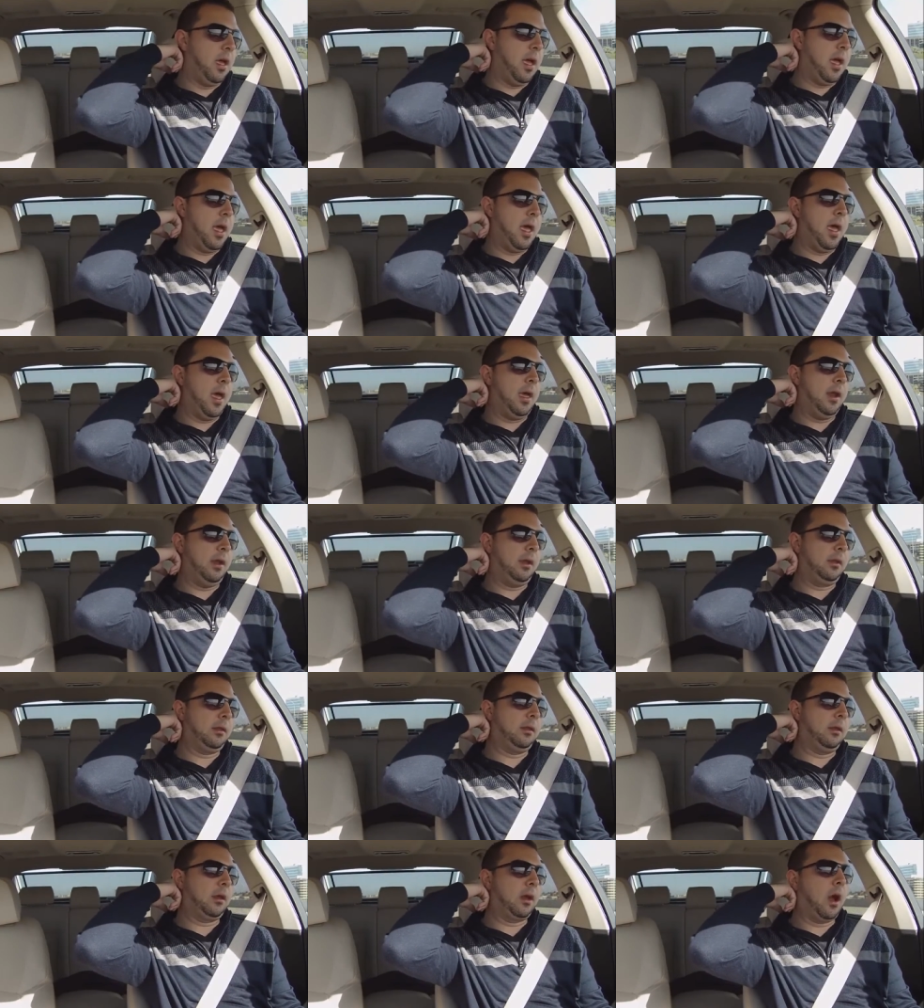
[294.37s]

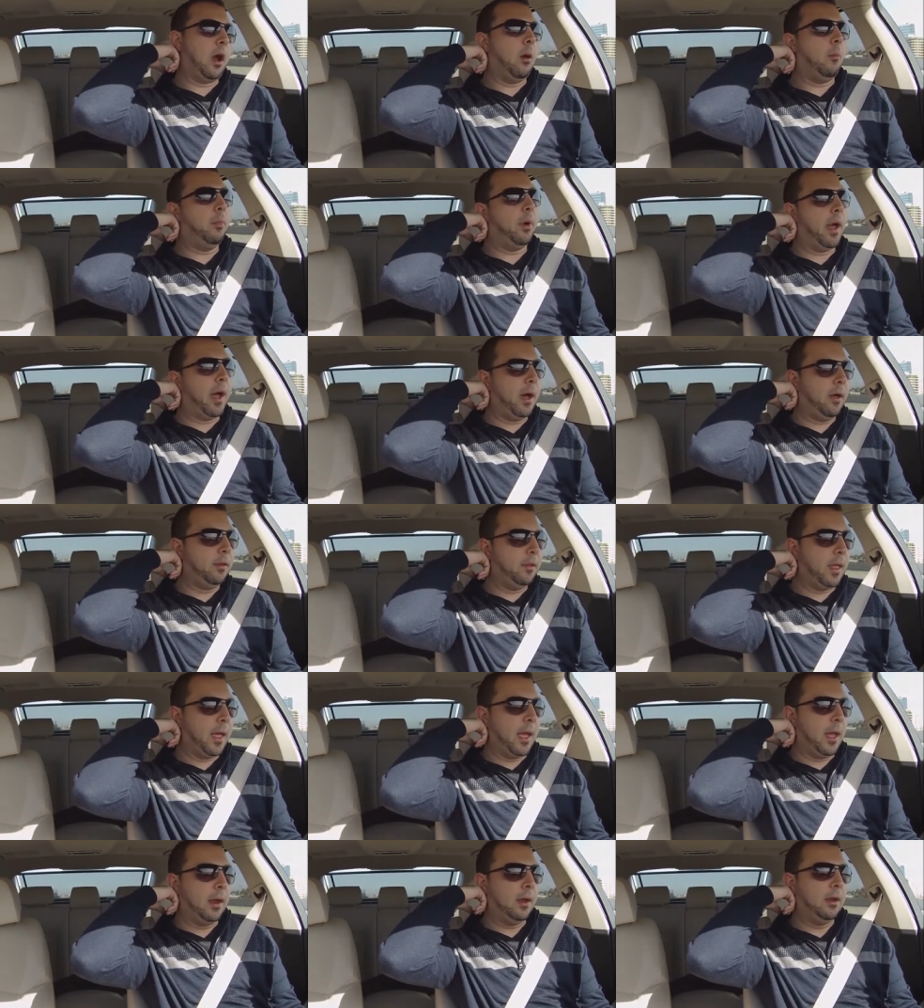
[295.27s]
And to compound
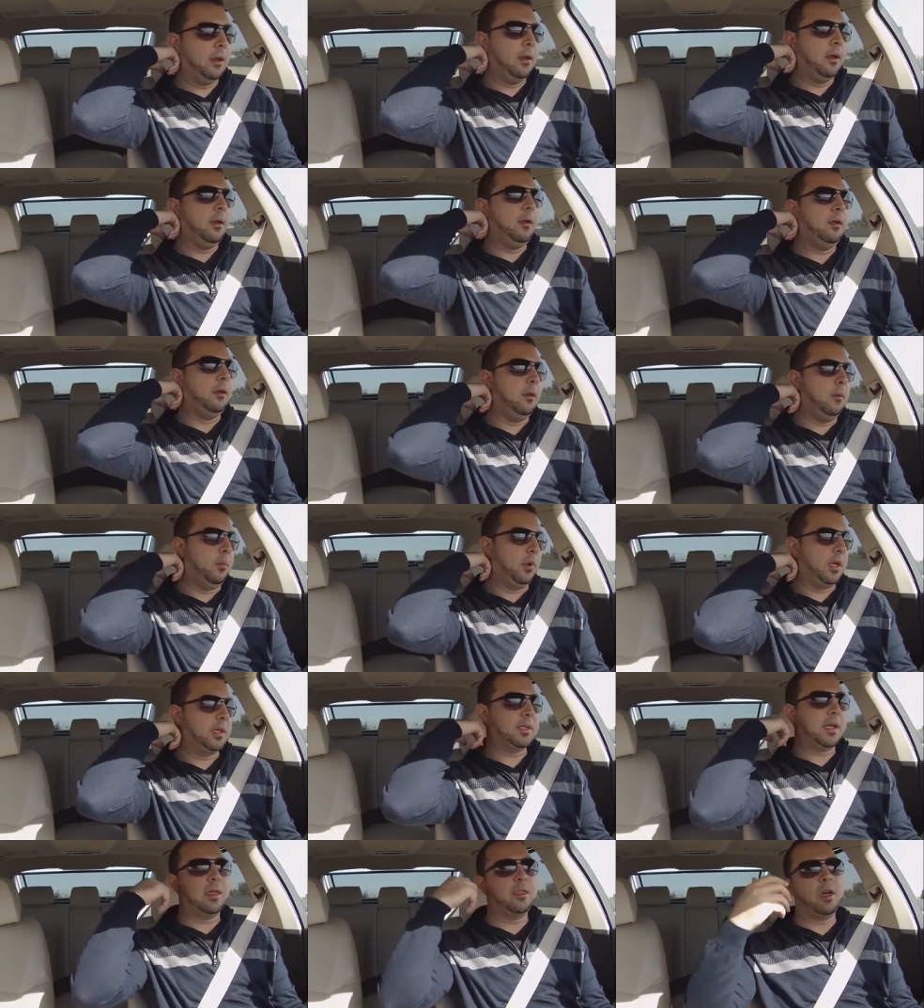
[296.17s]
that,
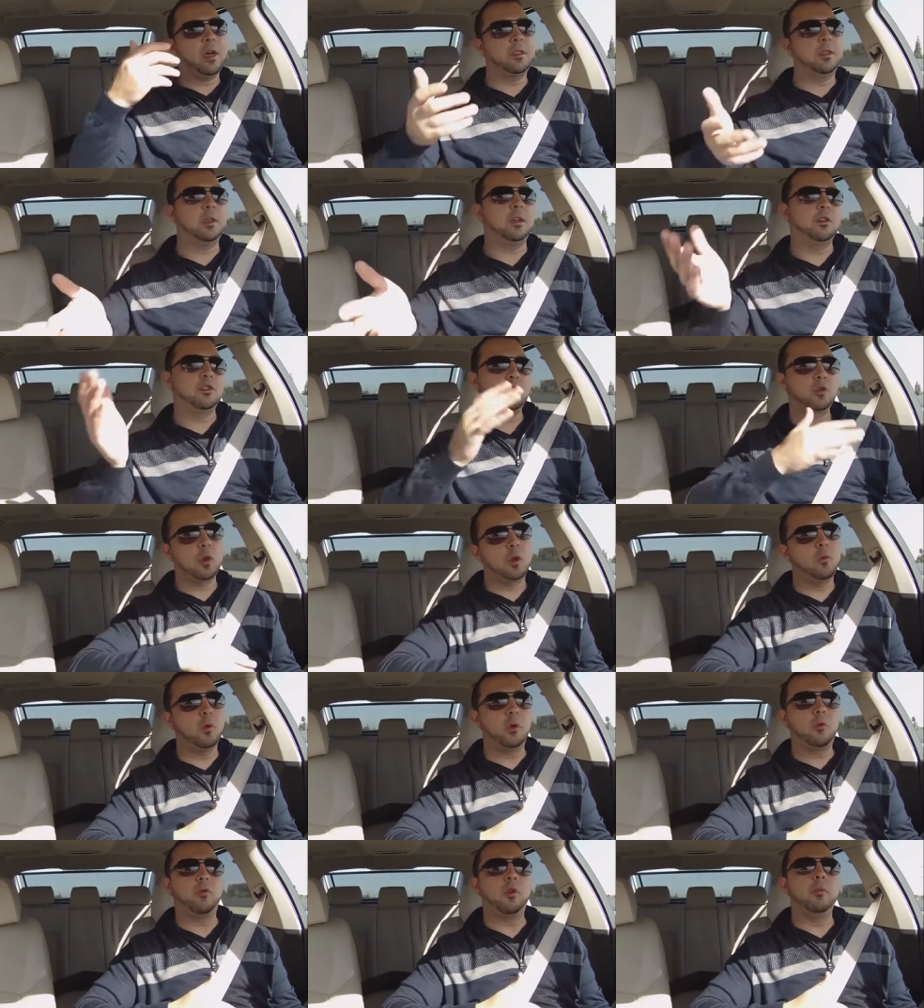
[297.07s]
because I thought the industry
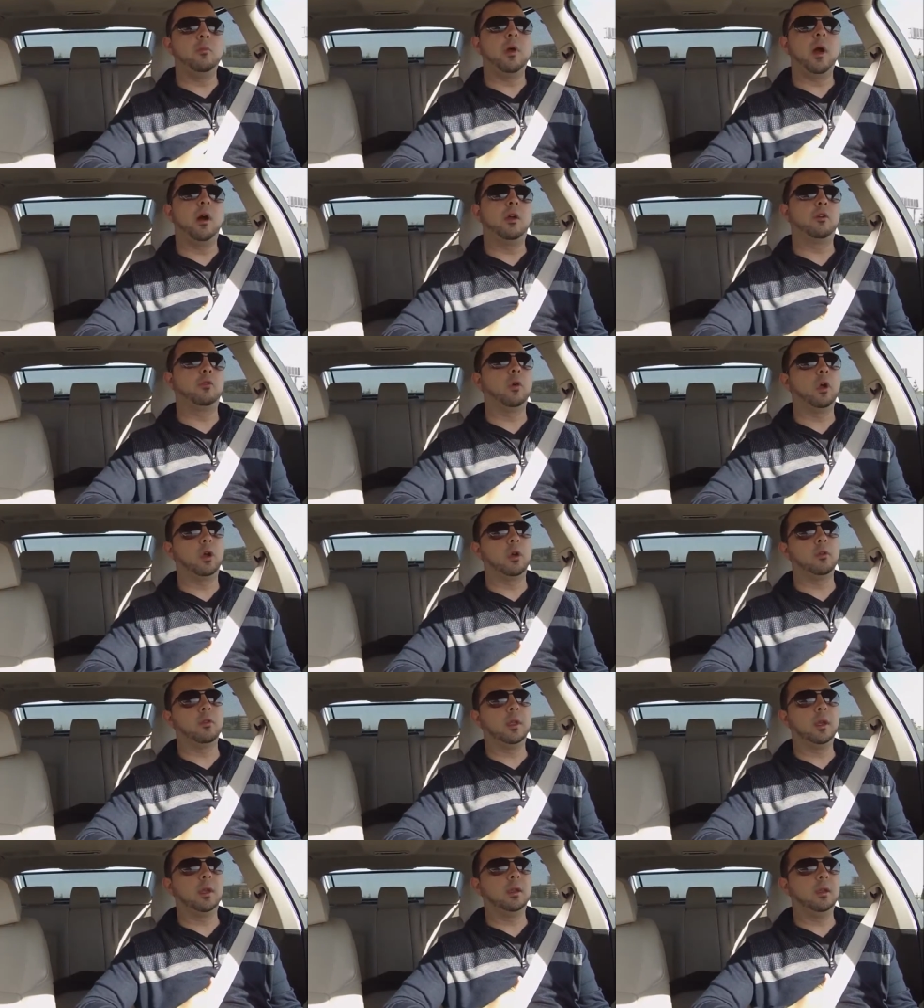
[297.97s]
would rebound
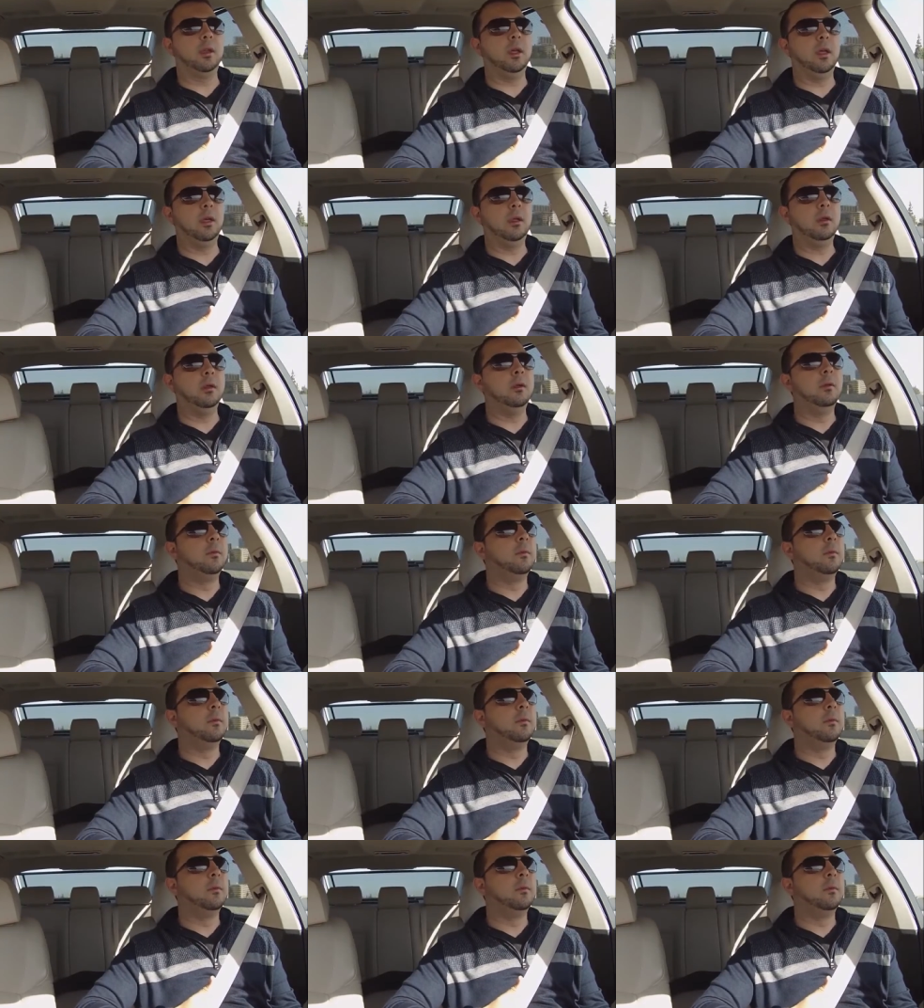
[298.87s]
quicker than it did,